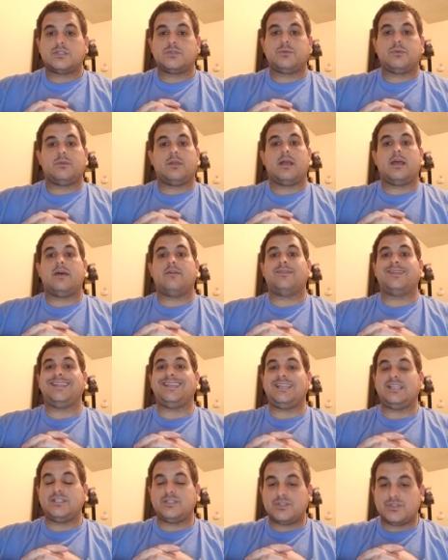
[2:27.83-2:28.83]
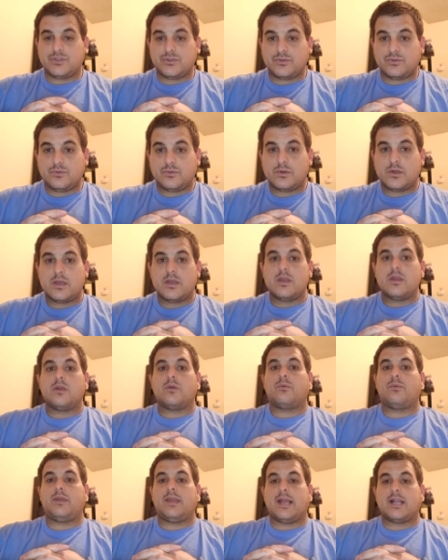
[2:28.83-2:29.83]
we will have an E2
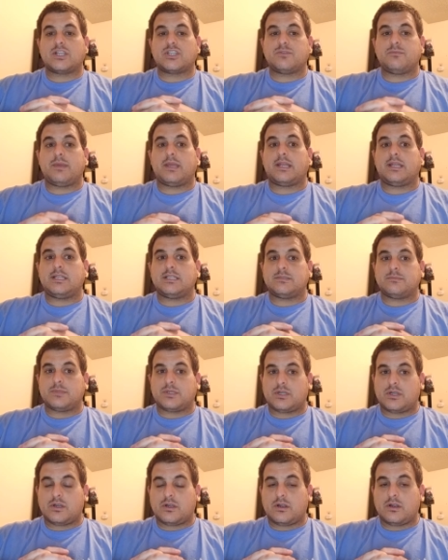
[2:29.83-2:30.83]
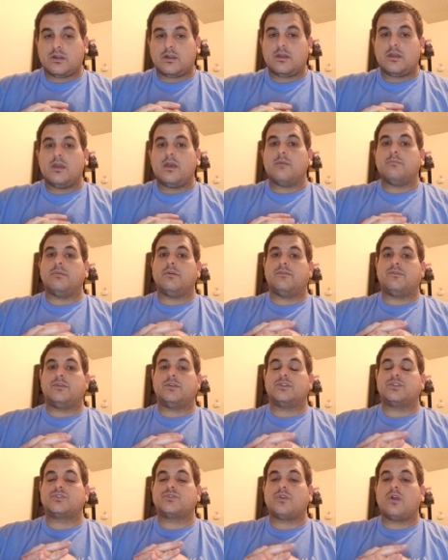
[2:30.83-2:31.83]
reaction mechanism occur, but
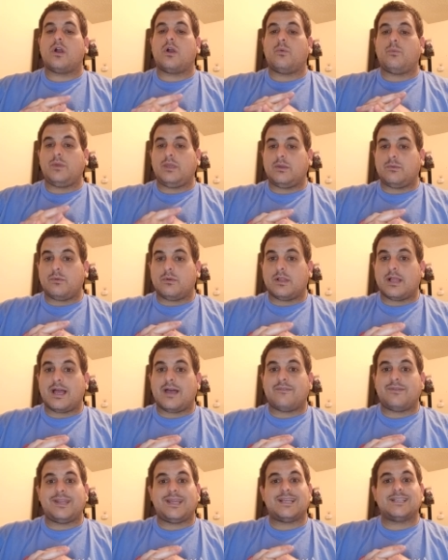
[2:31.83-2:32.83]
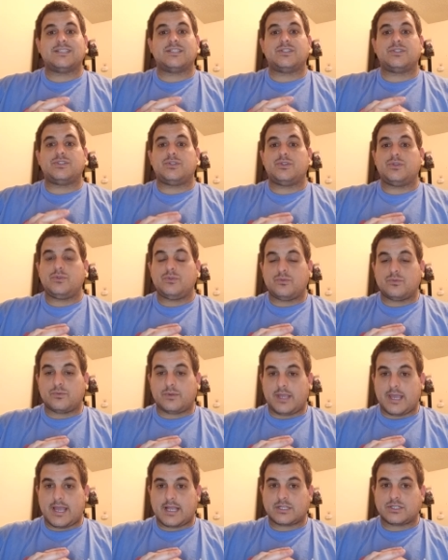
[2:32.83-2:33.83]
for strong weak, we'll have an SN2
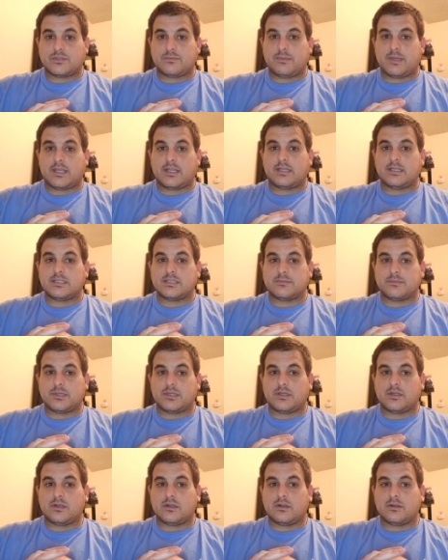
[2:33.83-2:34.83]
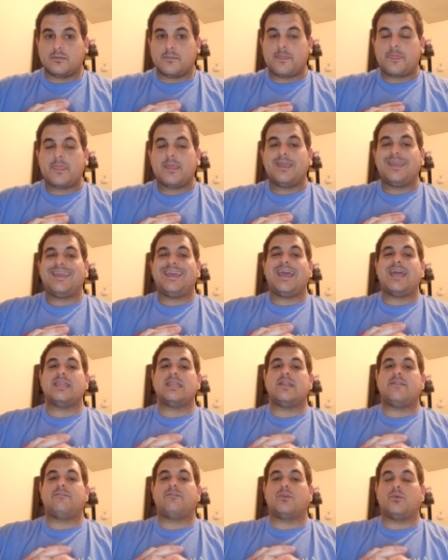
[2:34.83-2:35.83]
reaction mechanism occur. And
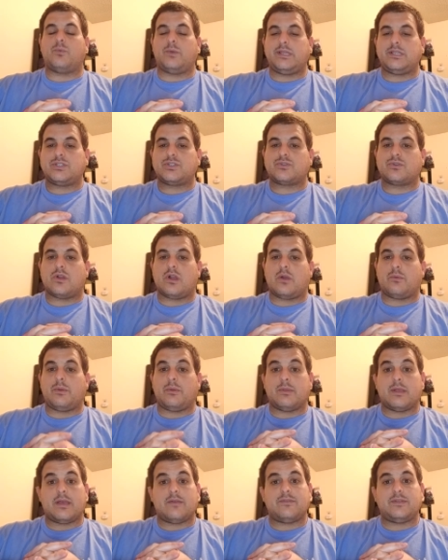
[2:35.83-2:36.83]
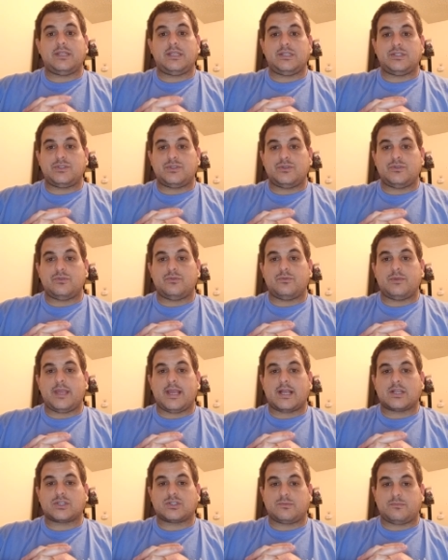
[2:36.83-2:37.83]
then for weak strong, we will have an E2
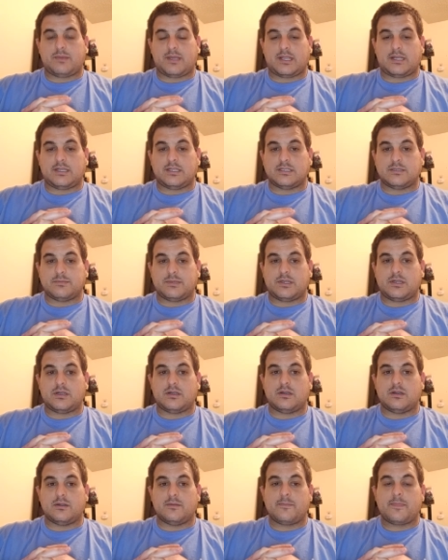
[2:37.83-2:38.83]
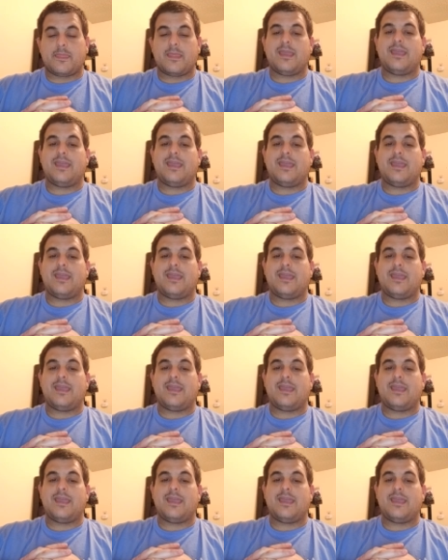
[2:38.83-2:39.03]
reaction mechanism occur.